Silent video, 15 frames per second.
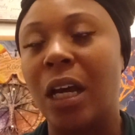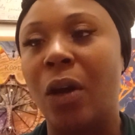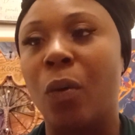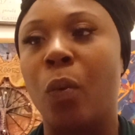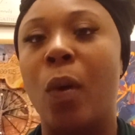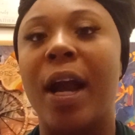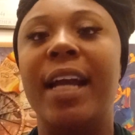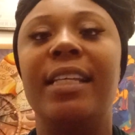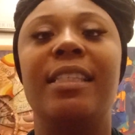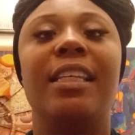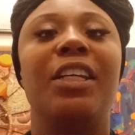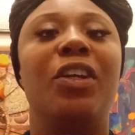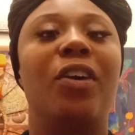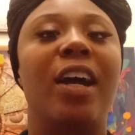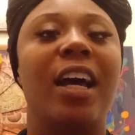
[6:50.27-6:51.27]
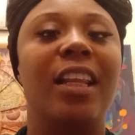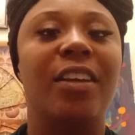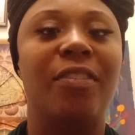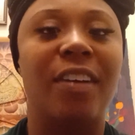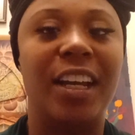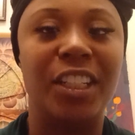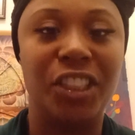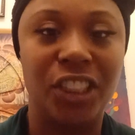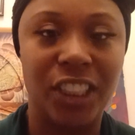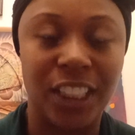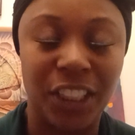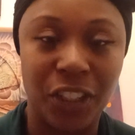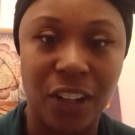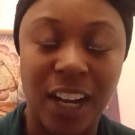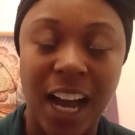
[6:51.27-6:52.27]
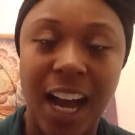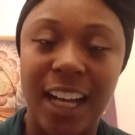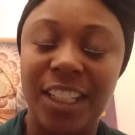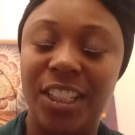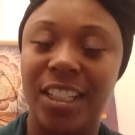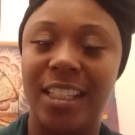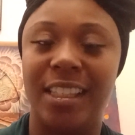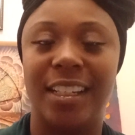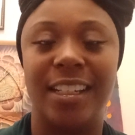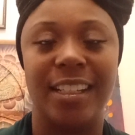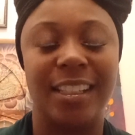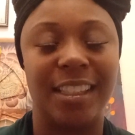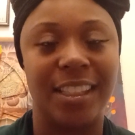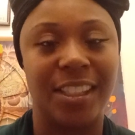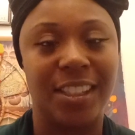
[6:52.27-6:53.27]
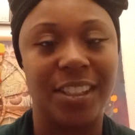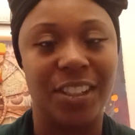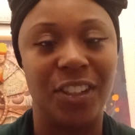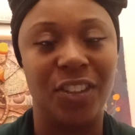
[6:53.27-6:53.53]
raising your elevation, your consciousness,